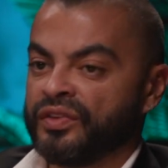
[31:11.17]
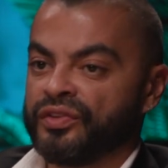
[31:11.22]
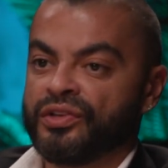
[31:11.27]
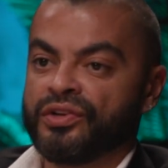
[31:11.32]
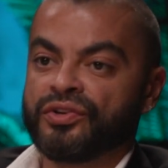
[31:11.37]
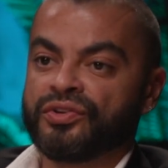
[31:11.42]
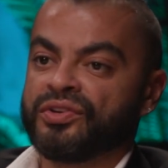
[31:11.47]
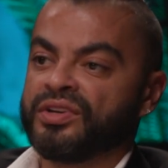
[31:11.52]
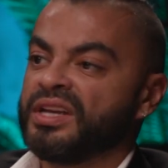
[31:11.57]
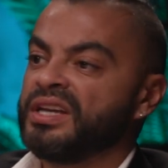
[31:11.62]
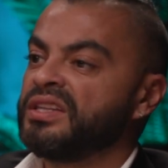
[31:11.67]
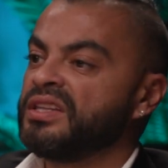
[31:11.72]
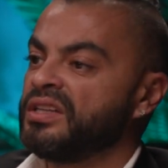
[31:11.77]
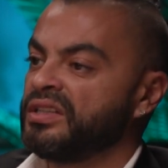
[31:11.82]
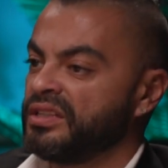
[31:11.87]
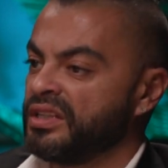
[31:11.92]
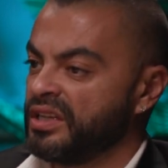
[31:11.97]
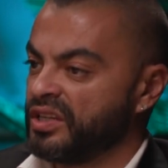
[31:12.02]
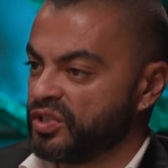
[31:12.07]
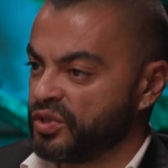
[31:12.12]
They're
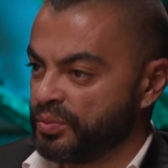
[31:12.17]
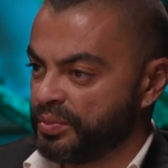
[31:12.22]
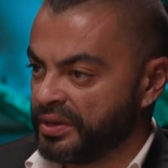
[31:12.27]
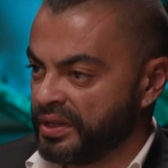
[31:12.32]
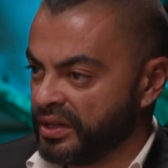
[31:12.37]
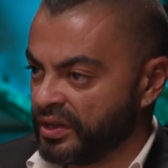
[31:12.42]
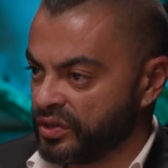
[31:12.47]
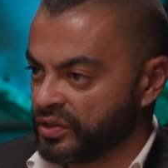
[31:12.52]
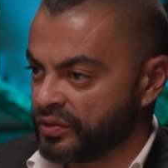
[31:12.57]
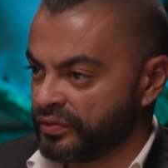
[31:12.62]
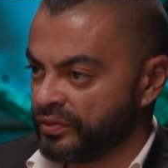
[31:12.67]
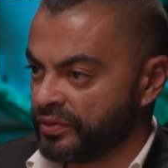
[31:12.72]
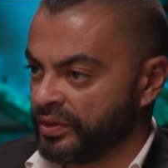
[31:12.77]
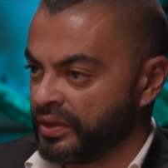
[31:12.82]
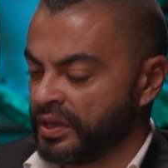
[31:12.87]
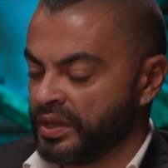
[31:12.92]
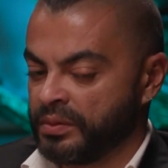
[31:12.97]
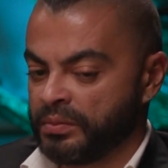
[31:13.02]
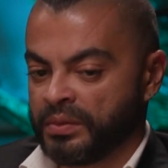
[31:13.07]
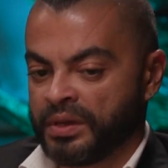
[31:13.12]
creating the experience for
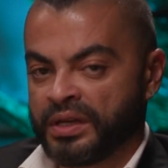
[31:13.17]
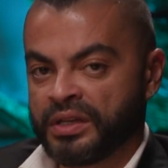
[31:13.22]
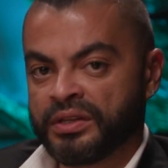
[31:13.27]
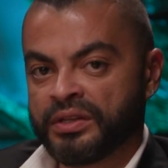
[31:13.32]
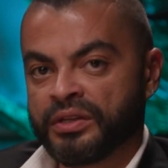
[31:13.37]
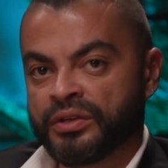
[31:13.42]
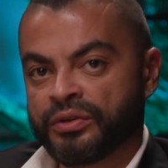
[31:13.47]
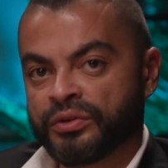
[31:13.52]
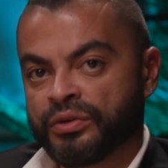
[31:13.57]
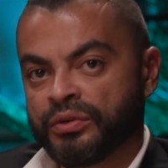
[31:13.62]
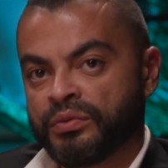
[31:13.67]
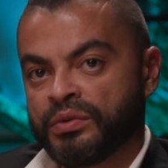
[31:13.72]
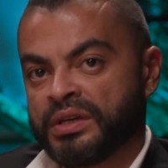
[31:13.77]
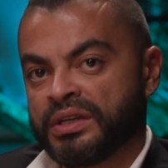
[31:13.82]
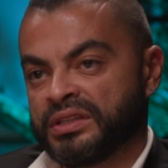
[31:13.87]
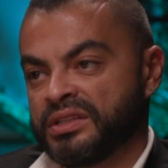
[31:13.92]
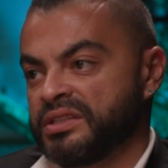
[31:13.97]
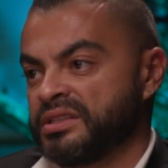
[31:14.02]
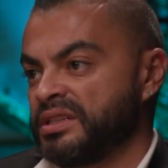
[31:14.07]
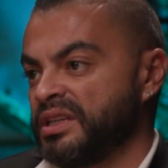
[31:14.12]
them and they're
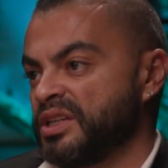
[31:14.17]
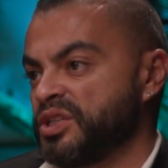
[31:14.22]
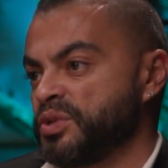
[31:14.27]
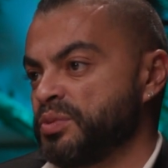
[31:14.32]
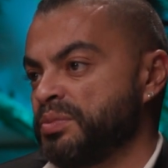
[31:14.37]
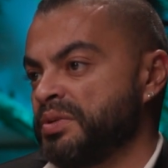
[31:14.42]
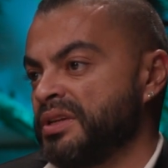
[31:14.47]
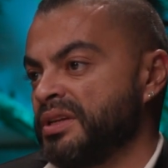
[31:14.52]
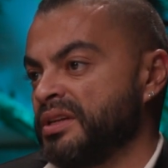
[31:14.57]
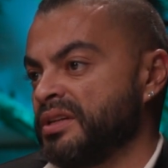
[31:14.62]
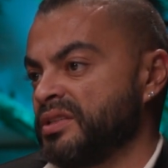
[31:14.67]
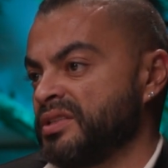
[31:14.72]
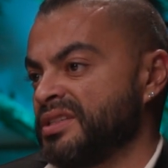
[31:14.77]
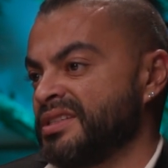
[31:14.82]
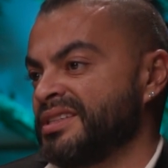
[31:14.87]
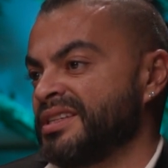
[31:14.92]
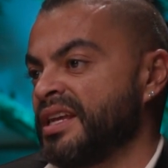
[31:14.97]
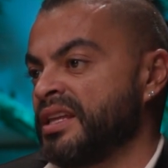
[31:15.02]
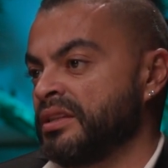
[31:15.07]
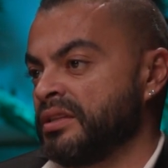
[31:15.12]
doing this experience
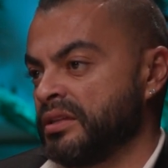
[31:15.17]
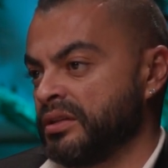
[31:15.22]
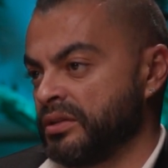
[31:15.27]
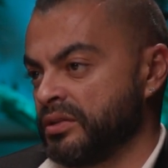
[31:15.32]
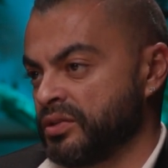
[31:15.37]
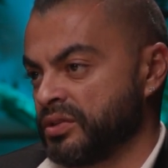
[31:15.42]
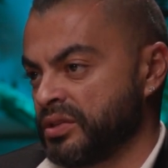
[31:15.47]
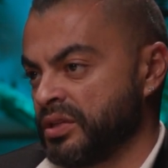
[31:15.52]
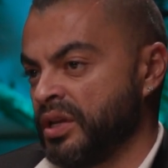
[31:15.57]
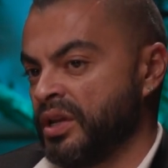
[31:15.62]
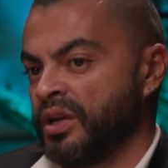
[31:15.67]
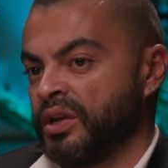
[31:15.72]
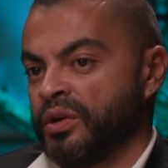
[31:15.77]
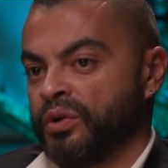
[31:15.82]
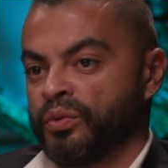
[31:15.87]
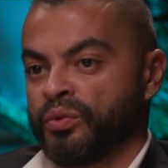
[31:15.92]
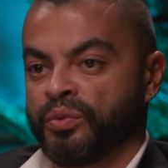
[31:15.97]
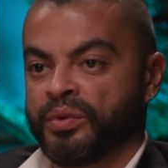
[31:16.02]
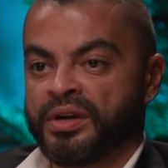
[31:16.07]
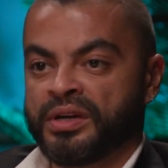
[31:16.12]
centers
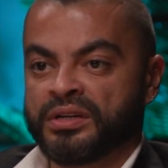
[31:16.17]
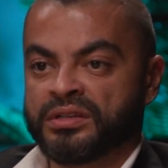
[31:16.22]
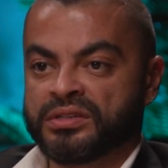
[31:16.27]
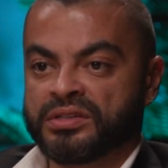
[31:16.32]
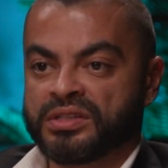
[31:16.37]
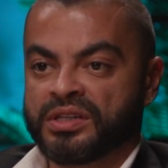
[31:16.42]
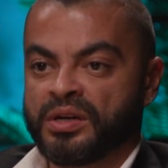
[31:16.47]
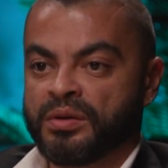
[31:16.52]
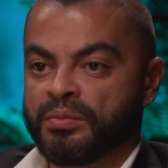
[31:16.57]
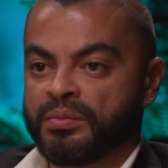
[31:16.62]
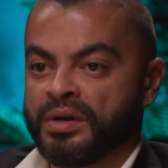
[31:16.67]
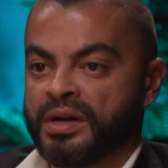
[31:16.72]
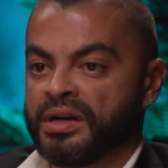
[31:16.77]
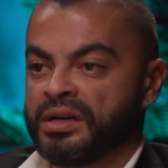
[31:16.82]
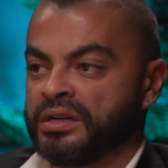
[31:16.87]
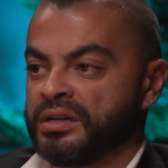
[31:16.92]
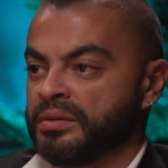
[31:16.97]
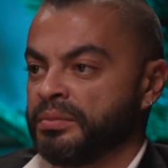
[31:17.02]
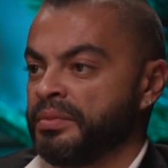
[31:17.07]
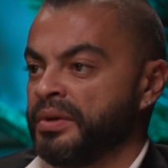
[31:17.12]
where some
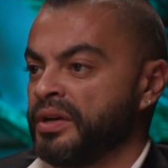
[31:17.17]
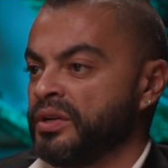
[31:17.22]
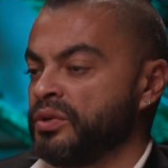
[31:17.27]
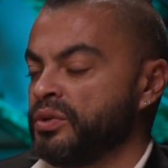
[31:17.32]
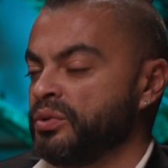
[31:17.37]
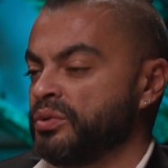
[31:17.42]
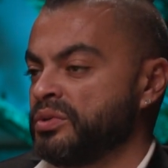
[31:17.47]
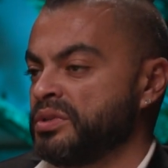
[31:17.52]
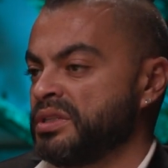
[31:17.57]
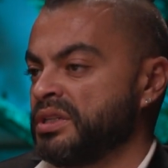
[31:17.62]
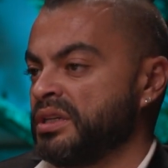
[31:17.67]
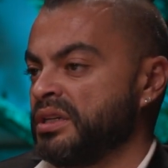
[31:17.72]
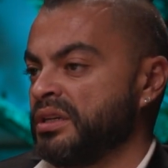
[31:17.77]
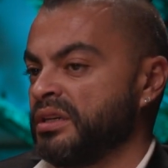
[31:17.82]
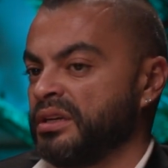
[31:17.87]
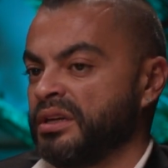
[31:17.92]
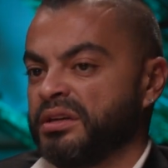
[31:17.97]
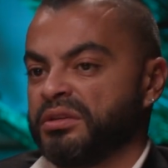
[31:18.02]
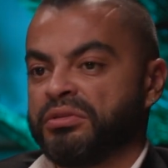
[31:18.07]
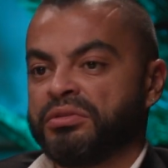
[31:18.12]
are by
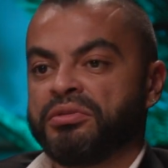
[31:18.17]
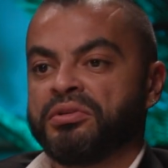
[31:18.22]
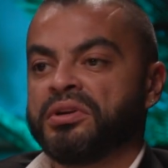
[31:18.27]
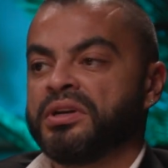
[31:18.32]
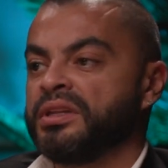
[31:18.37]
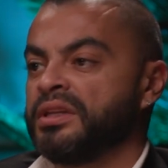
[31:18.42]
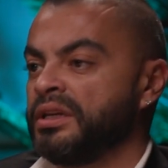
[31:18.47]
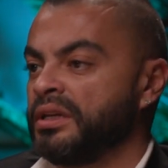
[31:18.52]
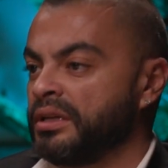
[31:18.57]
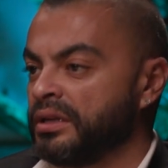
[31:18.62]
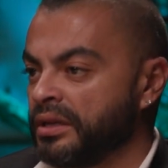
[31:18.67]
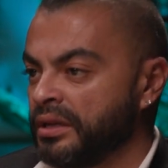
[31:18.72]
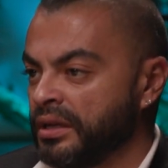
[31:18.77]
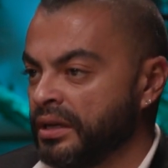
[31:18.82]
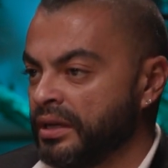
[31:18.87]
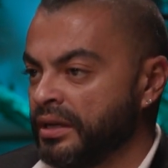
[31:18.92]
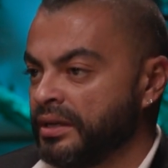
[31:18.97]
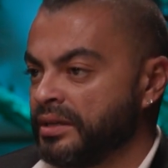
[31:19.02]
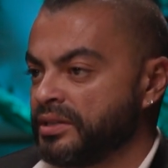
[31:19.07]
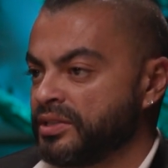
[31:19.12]
using a 3D,
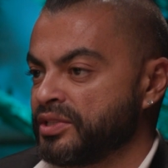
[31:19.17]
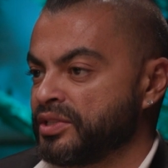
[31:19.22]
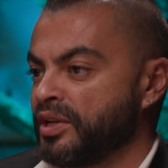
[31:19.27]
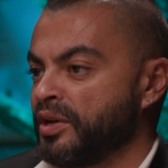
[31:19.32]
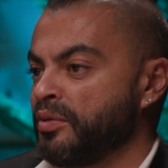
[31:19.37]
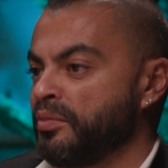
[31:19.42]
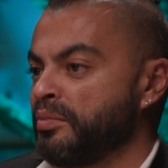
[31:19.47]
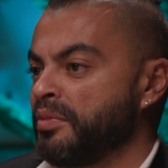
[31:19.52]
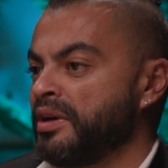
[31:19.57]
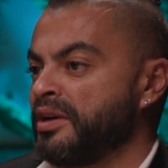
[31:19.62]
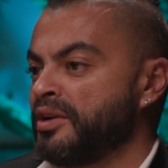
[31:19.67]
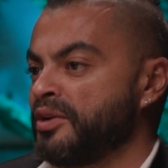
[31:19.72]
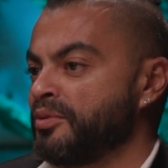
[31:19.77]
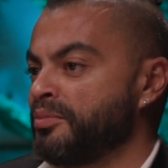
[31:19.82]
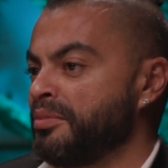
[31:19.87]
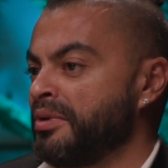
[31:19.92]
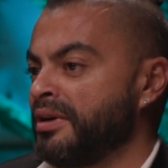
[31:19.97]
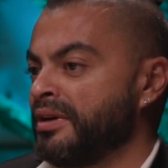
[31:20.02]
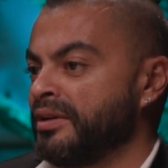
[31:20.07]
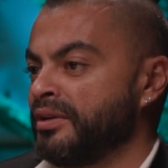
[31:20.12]
some are
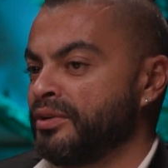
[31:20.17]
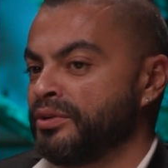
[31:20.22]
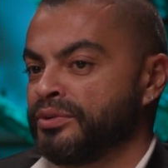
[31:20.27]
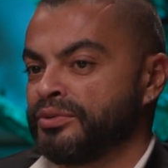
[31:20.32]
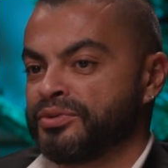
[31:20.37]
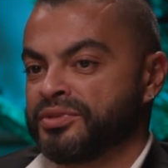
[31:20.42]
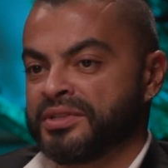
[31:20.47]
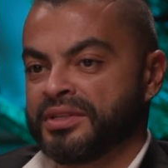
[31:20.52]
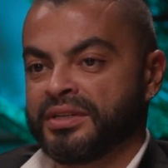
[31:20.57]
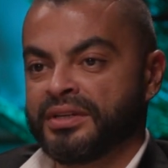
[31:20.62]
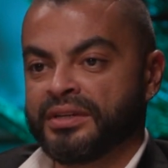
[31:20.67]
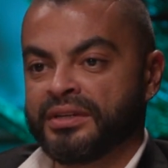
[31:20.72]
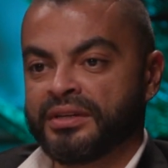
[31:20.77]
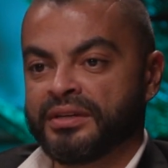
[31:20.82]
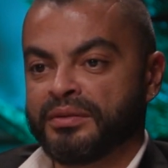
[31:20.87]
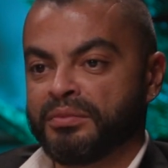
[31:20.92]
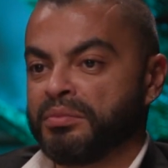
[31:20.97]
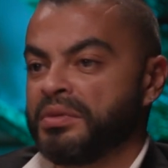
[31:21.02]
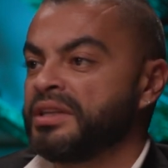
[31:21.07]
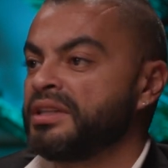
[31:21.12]
by
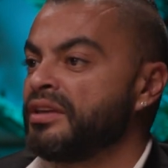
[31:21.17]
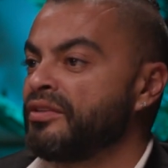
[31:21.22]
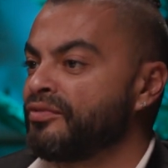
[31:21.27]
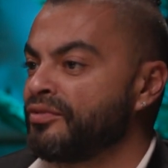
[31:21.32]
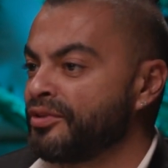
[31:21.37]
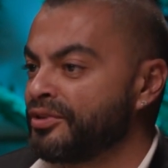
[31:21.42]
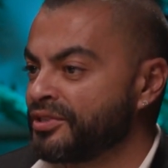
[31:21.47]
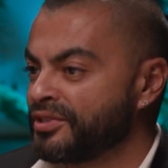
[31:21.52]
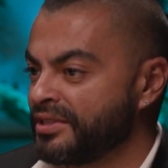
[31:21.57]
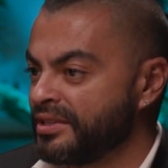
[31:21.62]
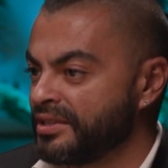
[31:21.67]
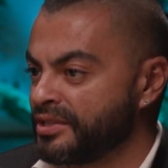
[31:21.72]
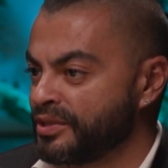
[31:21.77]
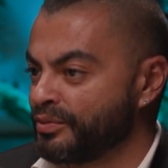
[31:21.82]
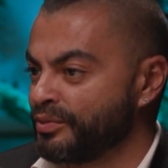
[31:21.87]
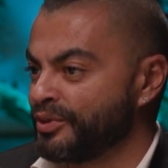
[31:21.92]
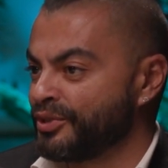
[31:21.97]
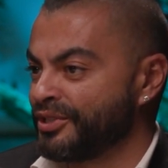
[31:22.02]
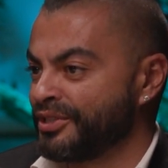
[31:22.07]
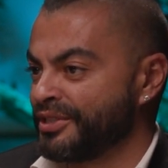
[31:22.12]
using metaverses,
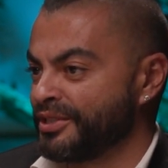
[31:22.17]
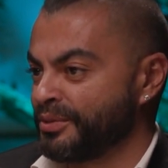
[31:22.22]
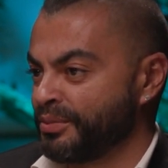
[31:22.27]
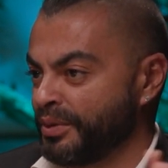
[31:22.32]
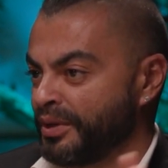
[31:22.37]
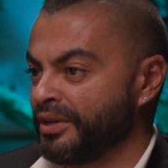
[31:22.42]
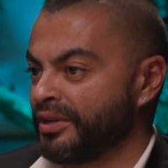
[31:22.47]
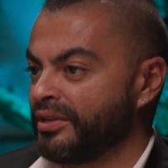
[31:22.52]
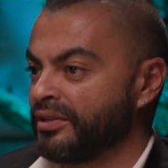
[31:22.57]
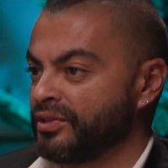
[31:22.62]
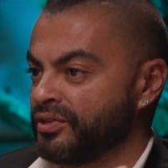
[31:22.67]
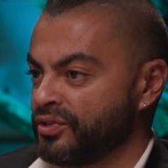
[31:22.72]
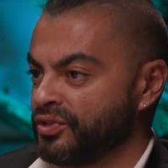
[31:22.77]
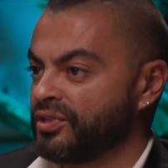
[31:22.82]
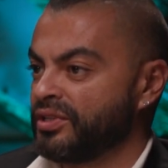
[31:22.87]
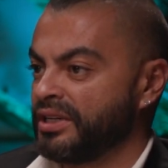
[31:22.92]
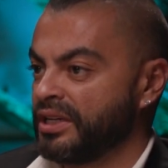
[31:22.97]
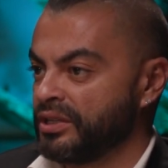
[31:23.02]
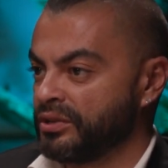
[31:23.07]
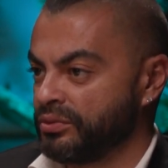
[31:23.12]
which belongs
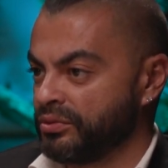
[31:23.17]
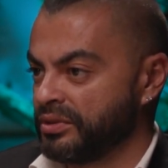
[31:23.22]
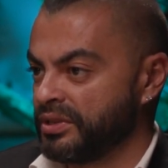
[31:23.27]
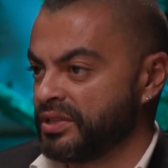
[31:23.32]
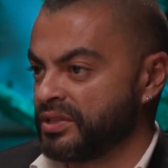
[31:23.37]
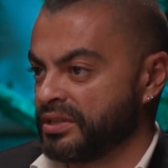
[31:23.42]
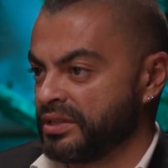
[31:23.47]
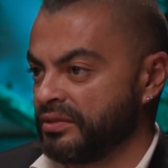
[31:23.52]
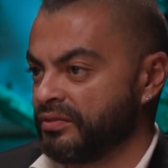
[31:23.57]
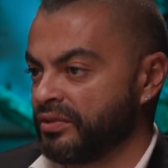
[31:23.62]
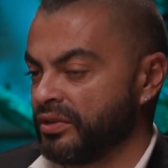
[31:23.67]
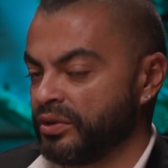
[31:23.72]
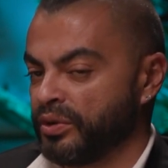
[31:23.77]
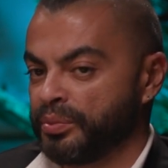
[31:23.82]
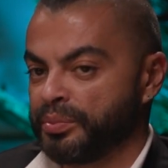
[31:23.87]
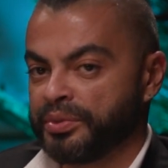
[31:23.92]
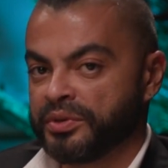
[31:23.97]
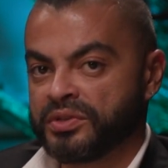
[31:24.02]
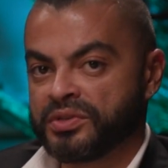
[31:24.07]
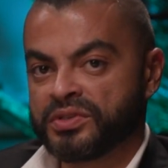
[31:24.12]
straight to these
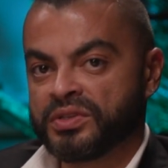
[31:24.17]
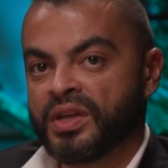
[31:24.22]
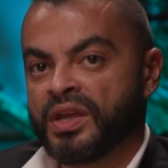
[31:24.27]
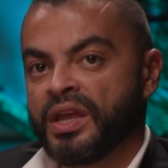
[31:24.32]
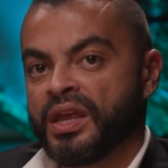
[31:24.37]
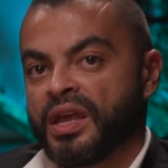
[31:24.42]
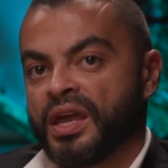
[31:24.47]
developers.